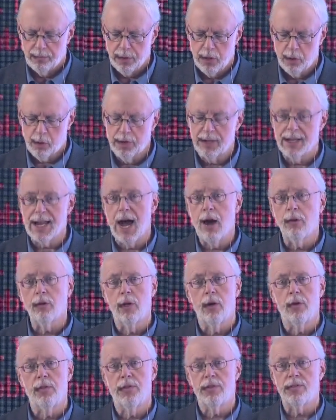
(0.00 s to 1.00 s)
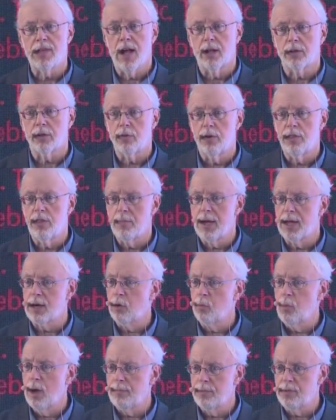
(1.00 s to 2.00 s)
You can download this algorithm at
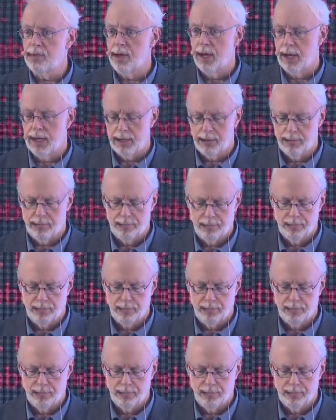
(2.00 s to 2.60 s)
our website.